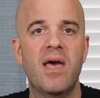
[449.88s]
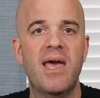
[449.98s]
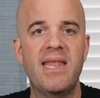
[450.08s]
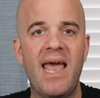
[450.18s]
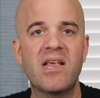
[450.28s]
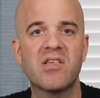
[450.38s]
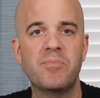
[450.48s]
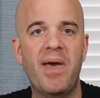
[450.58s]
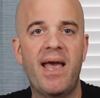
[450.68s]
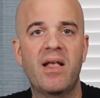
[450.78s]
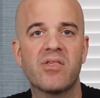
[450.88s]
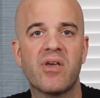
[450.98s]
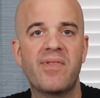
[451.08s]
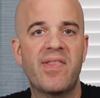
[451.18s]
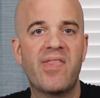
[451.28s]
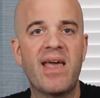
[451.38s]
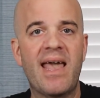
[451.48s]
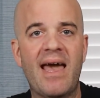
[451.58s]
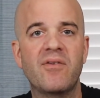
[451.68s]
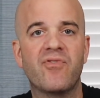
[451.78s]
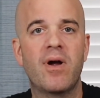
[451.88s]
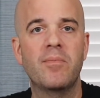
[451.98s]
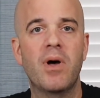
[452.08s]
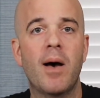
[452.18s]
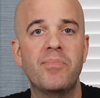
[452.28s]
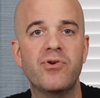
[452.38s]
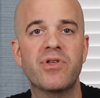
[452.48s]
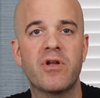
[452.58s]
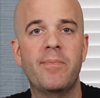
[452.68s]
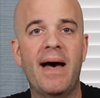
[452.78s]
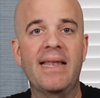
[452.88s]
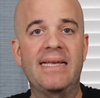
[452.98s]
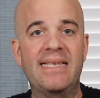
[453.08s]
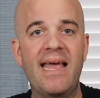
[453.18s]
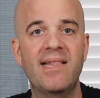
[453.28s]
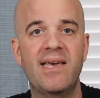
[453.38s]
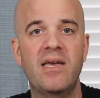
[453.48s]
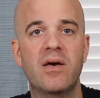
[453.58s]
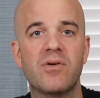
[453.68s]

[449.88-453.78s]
and aches and pains that they get from abusing their body daily